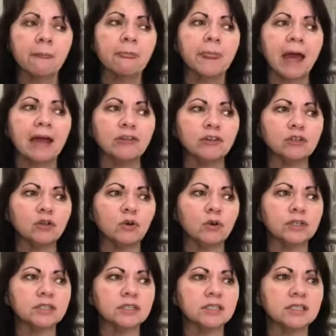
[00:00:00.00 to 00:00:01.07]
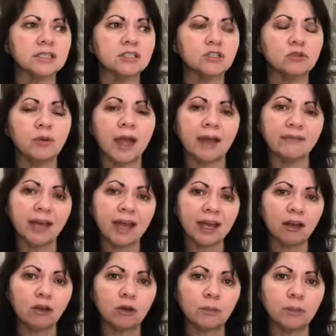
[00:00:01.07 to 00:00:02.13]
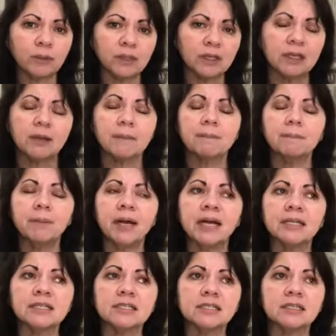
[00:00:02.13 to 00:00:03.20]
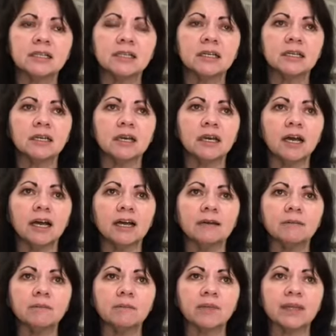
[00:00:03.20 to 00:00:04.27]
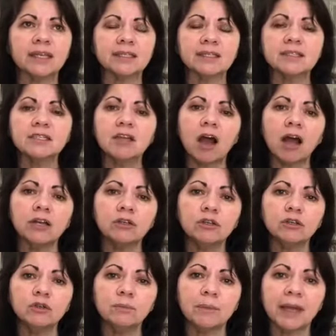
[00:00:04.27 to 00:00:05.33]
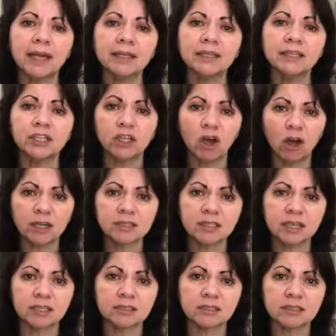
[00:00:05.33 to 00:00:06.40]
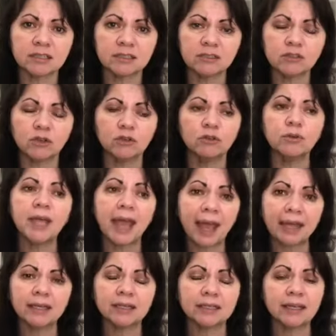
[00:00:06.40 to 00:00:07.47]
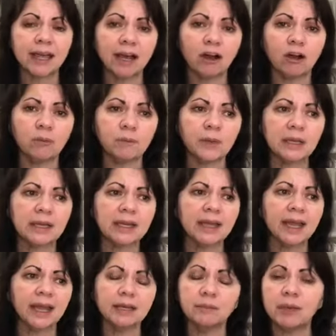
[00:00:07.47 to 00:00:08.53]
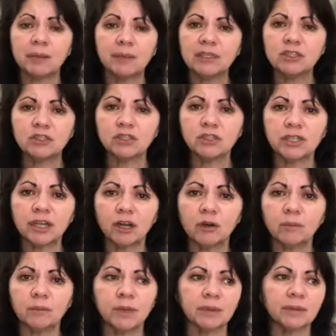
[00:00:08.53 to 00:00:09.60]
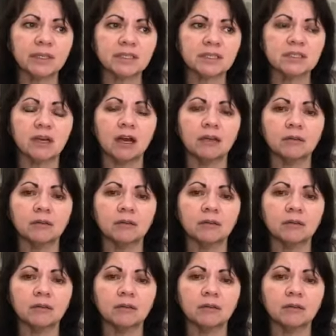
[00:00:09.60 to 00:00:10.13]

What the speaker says: Other courses you have help, but it's not who made the content. So you can get help, and maybe it's good help, maybe it's not,